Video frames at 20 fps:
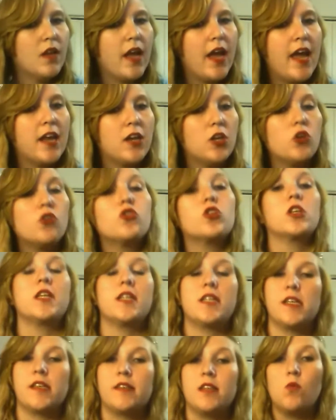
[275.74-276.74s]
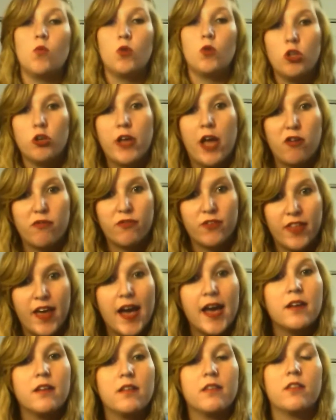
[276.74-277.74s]
And usually Disney will look out for
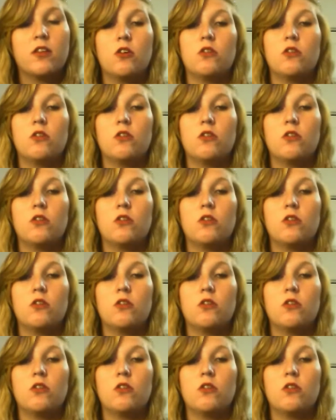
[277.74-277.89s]
that.